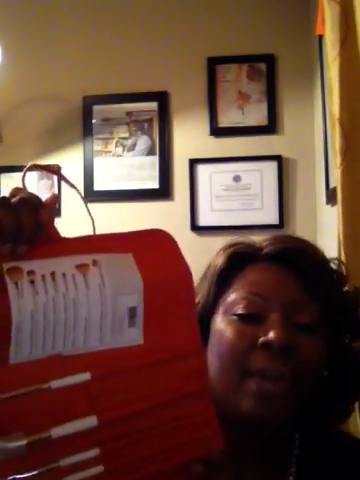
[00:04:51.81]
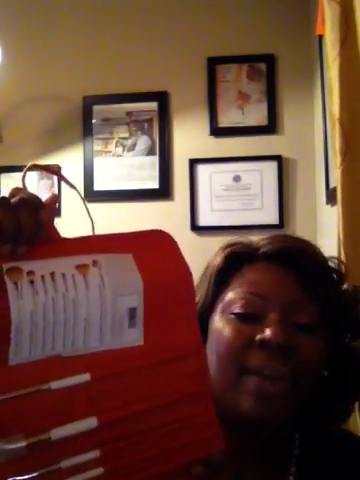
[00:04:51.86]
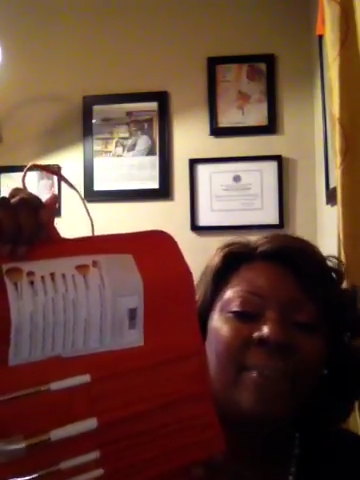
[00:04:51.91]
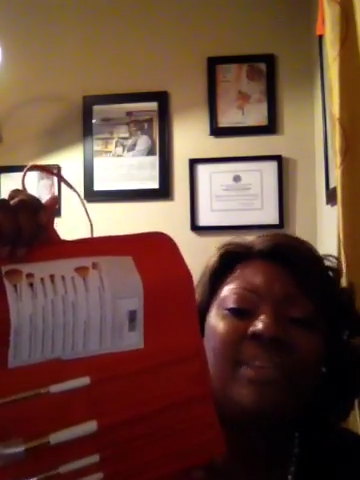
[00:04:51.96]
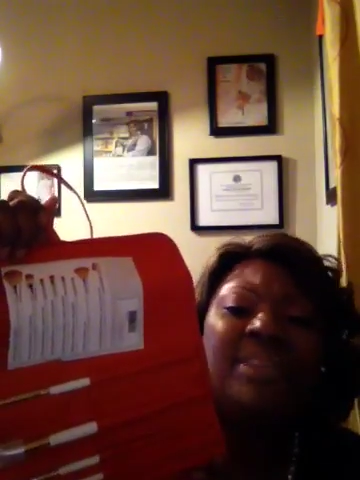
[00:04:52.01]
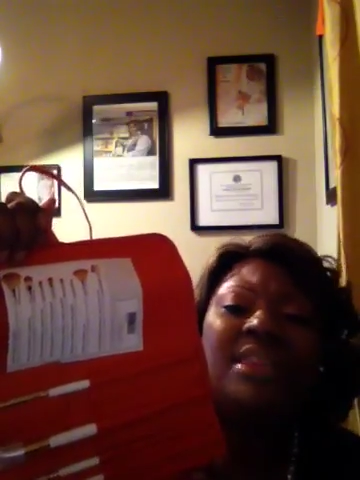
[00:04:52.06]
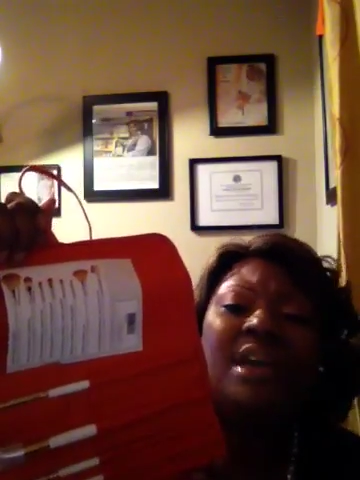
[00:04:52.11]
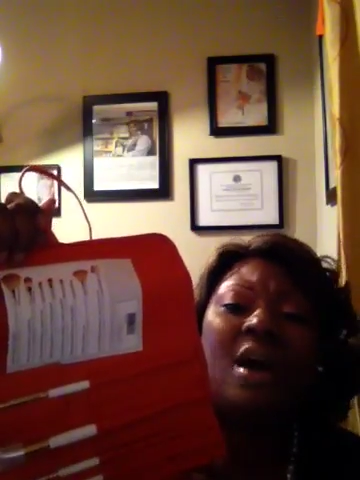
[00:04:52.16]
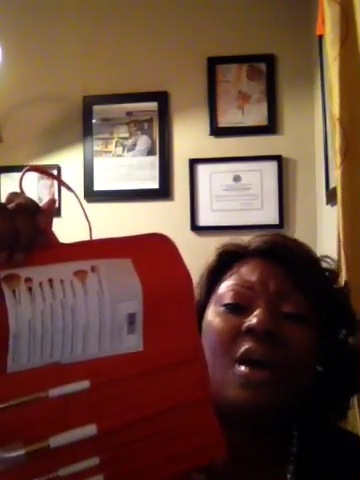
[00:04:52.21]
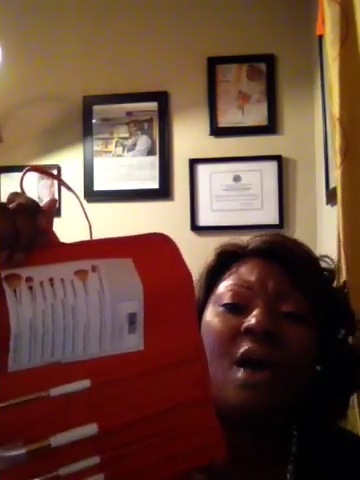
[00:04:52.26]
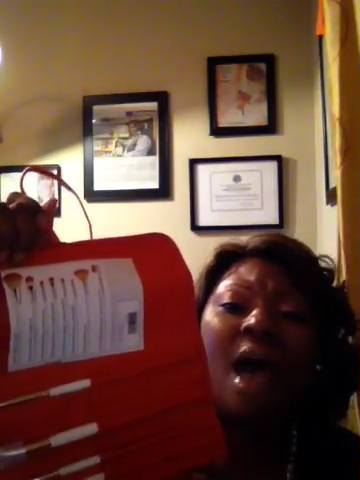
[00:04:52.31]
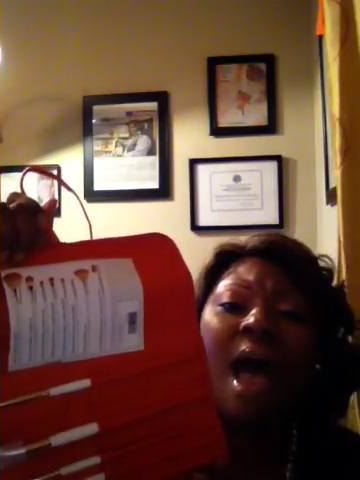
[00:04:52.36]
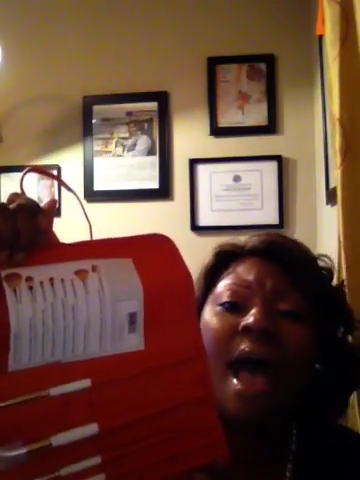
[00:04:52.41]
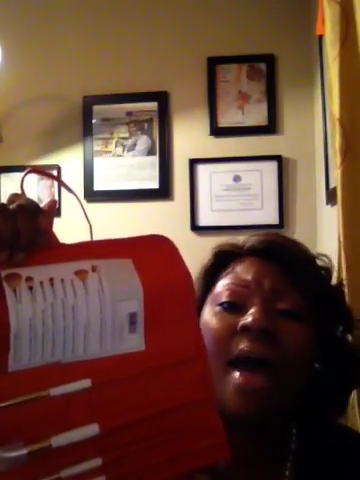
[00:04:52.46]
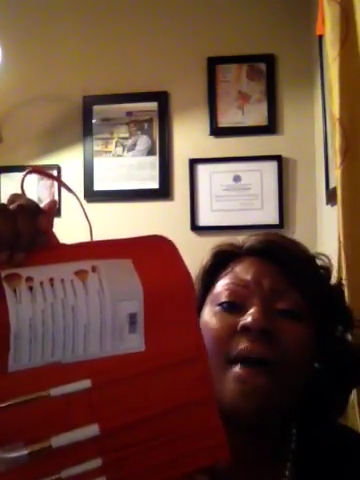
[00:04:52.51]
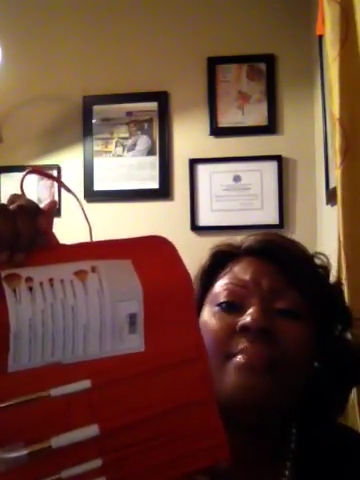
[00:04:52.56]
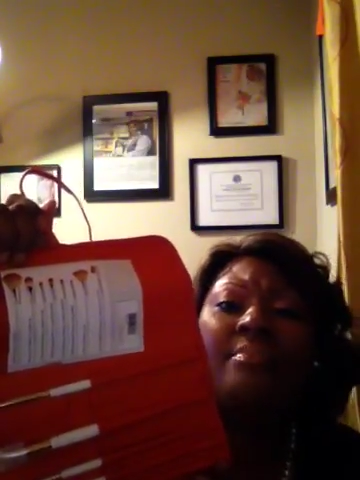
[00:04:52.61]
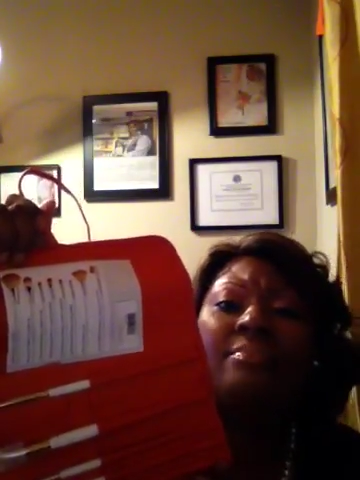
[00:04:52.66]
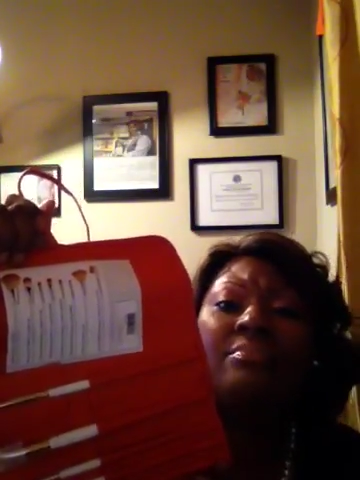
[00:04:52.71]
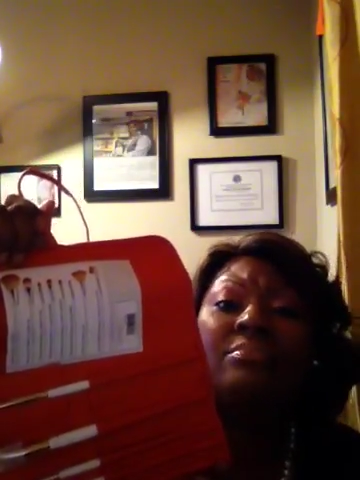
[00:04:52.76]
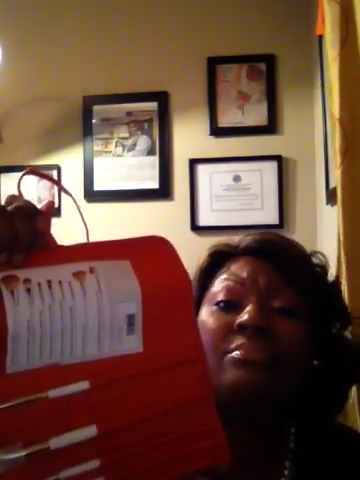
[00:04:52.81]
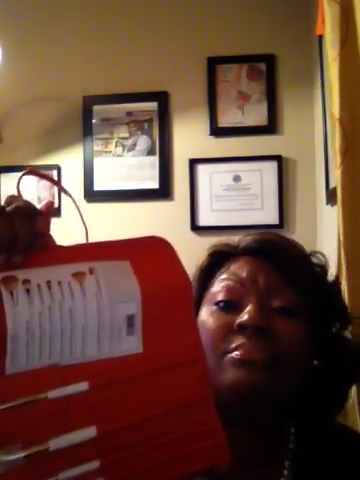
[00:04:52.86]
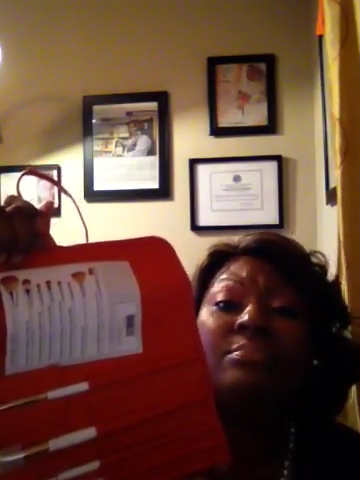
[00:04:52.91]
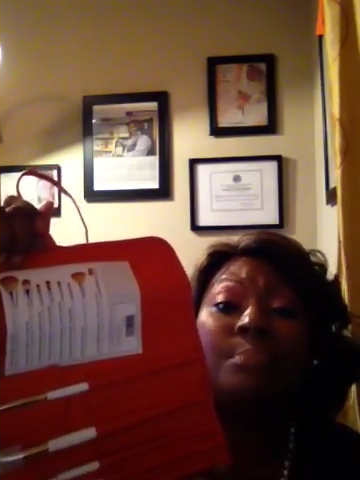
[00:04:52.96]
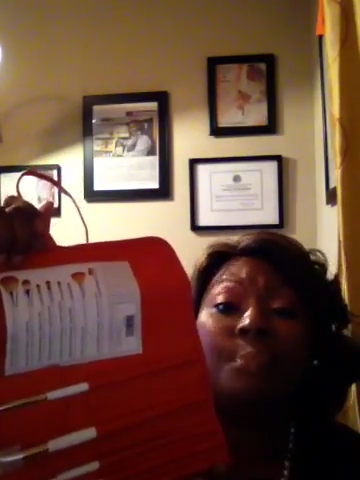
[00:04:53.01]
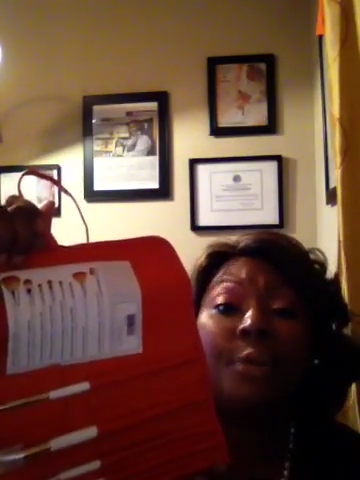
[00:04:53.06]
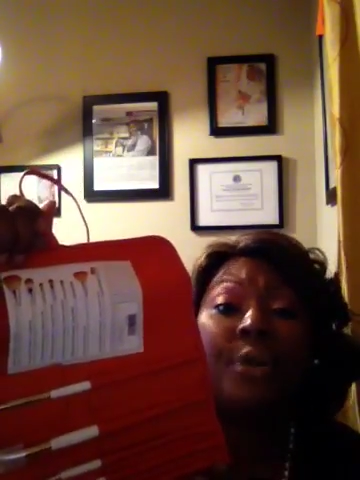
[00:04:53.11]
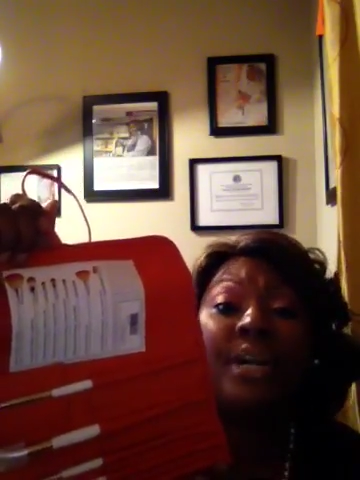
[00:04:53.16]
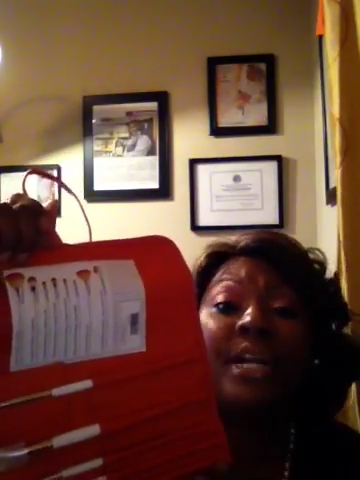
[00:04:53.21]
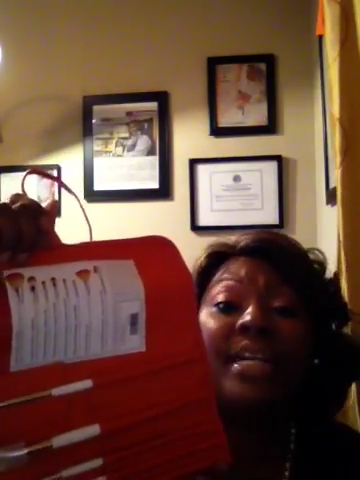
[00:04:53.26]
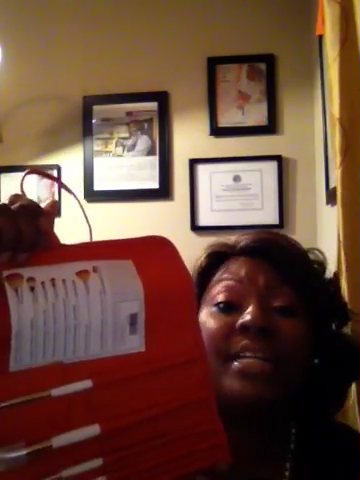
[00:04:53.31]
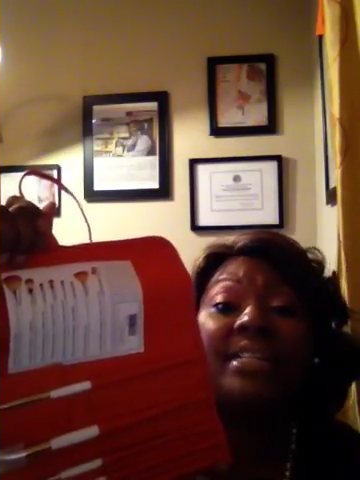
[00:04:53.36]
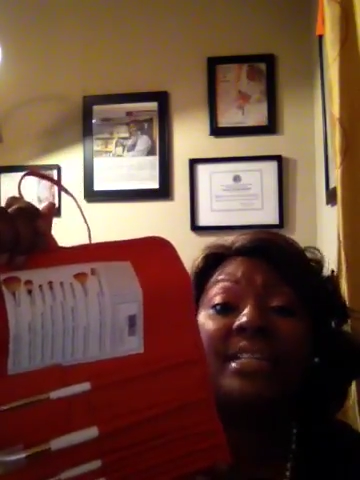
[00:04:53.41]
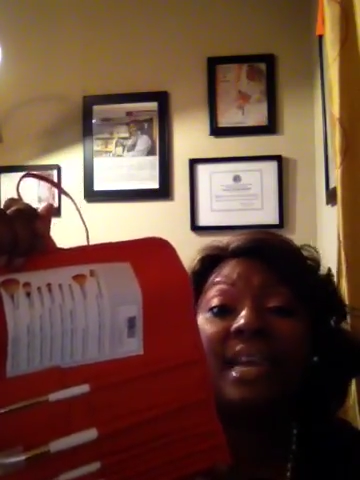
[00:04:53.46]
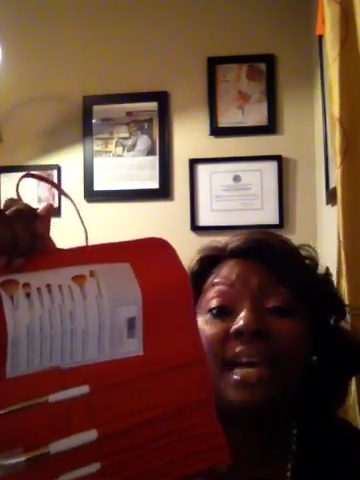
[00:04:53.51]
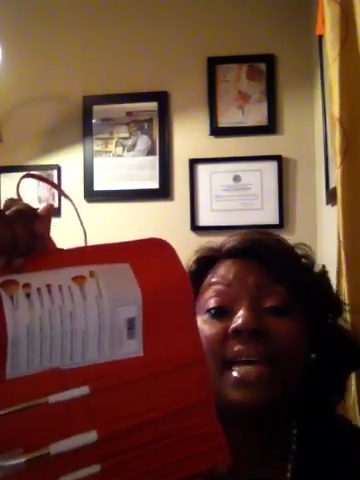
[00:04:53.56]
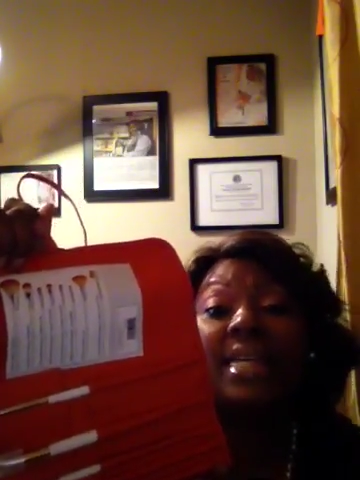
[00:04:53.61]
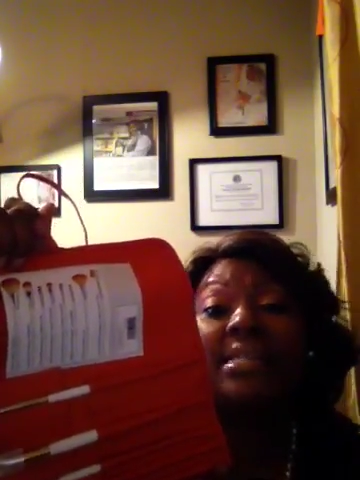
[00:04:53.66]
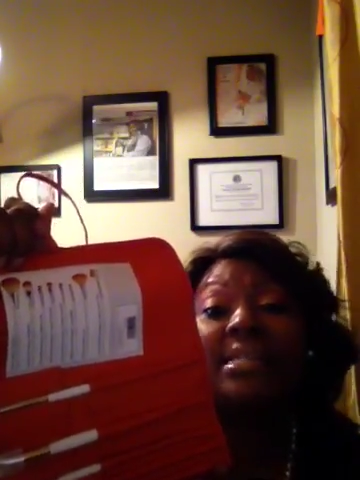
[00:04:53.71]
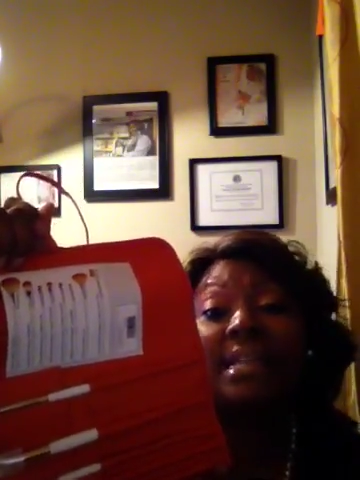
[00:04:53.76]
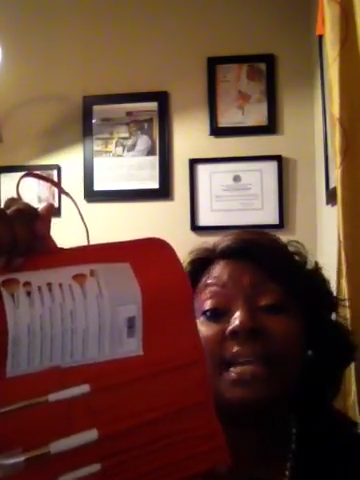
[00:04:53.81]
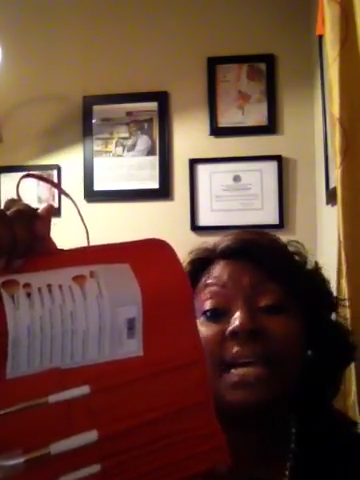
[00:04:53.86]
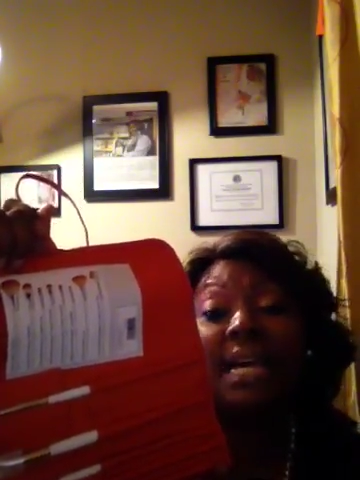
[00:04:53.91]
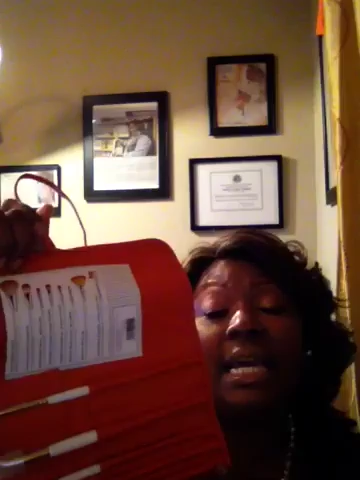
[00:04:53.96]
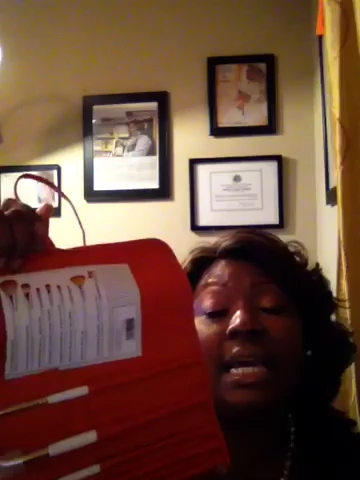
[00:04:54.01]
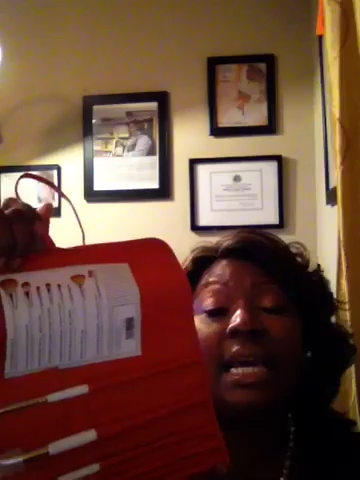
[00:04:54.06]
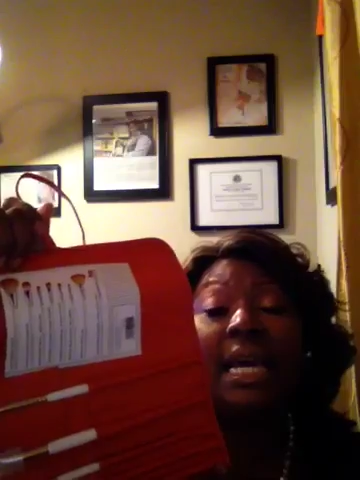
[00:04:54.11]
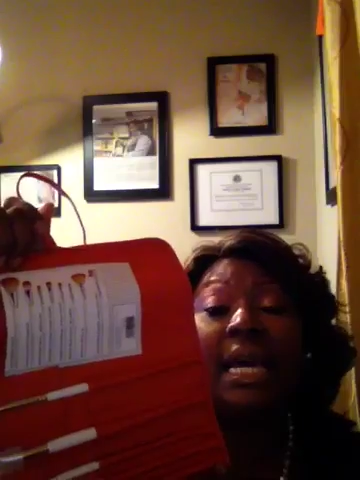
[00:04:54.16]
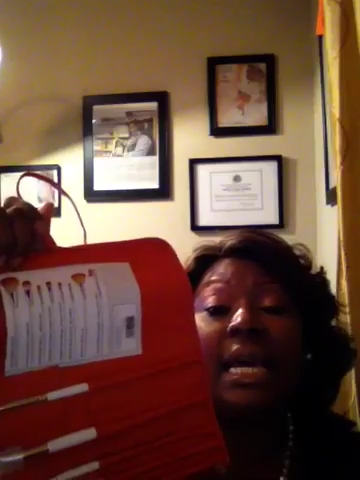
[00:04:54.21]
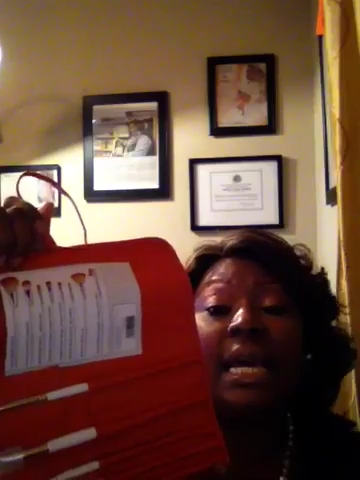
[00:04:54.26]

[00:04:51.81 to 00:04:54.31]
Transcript: even though I'm pretty decent